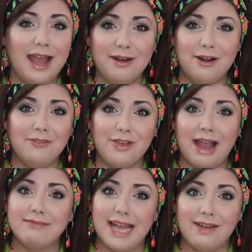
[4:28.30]
I don't know if you
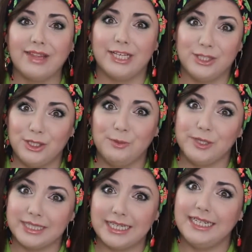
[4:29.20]
have to have like
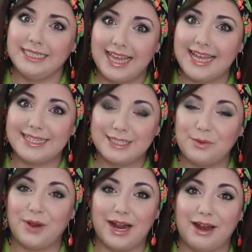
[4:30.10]
super skinny legs
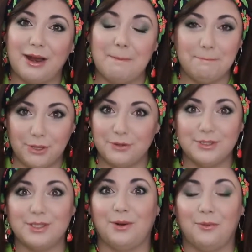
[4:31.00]
to wear
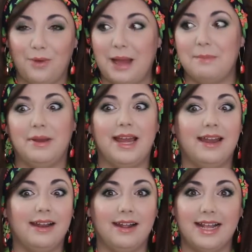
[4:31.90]
boots or what,
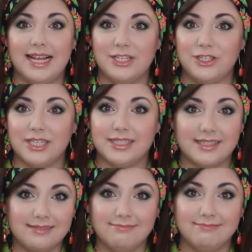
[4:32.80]
but it
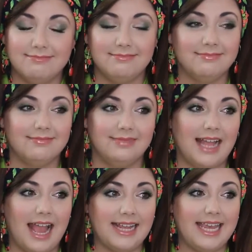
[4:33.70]
just,
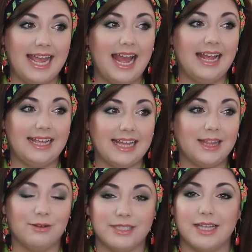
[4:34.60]
I can't
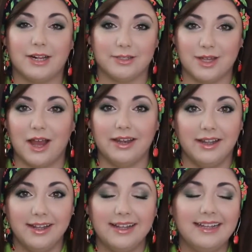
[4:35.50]
get those suckers on.
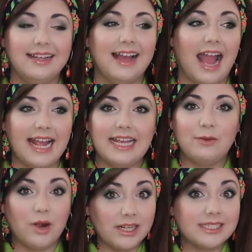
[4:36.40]
I
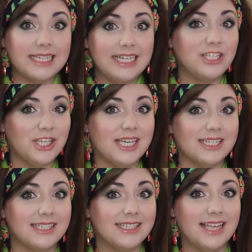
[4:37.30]
can wear skinny
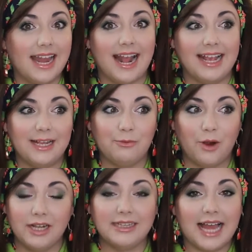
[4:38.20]
jeans and I can
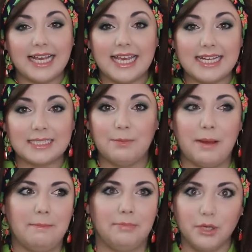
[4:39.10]
wear leggings,
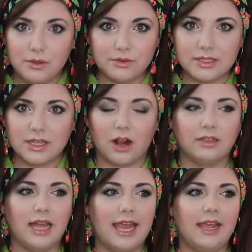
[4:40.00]
but boots
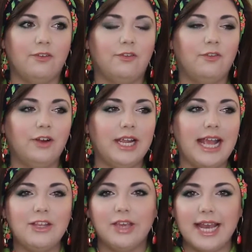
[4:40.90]
are like freak,
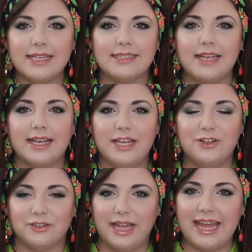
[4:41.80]
and you can't suck in
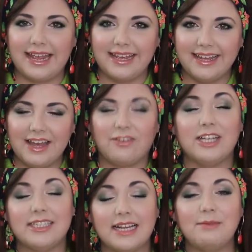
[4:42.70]
your leg. If I
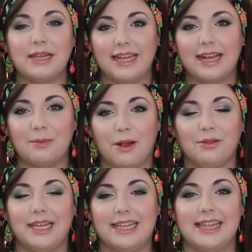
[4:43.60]
could suck in my leg, I'd
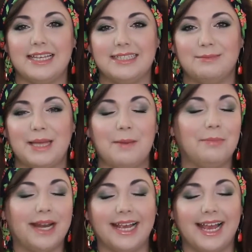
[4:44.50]
probably get that thing zipped
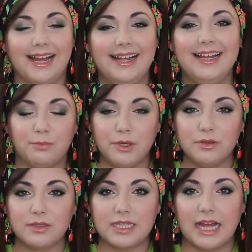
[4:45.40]
up, but I can't.
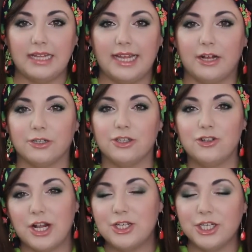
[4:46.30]
Boots that like are
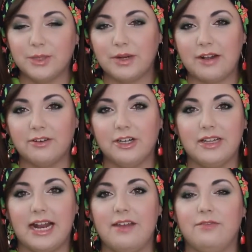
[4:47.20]
stretchy or
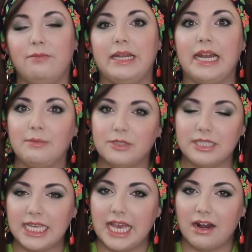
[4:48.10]
whatever that I've been
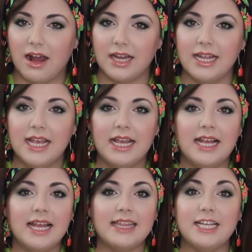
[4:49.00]
able to get on,
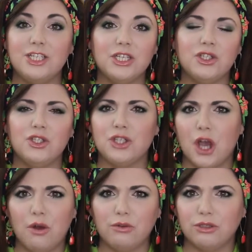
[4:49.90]
they just
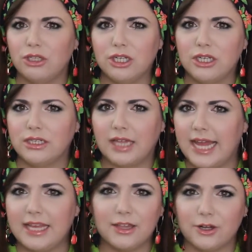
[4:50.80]
don't look
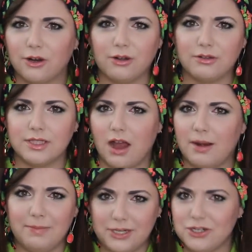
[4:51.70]
like the girls
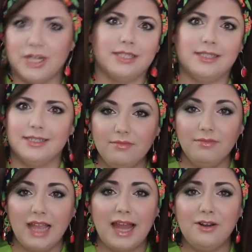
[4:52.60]
on Pinterest.
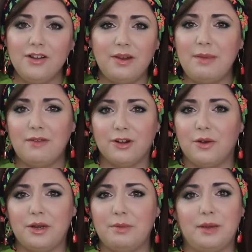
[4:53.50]
I don't know if I'm ever
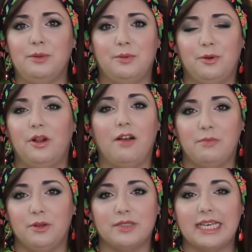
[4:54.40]
going to be able to pull off boots.